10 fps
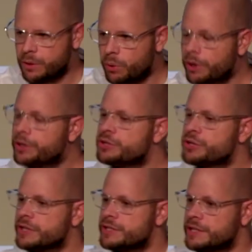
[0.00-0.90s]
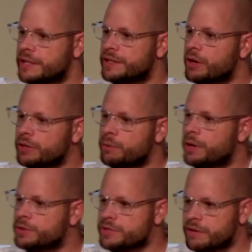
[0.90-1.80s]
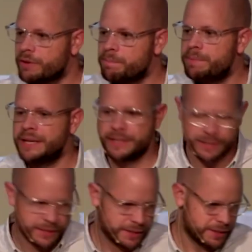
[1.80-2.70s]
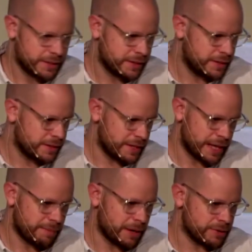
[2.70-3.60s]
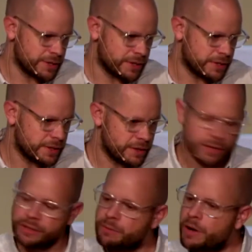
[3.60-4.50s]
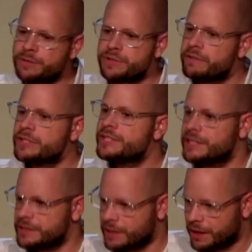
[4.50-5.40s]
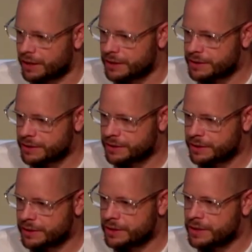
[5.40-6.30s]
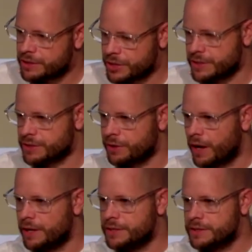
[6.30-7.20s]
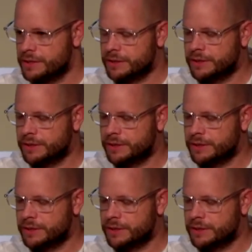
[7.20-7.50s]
Or are you trusting in the only one who's ever been to that mountain? The only one who's ever seen God, Jesus Christ?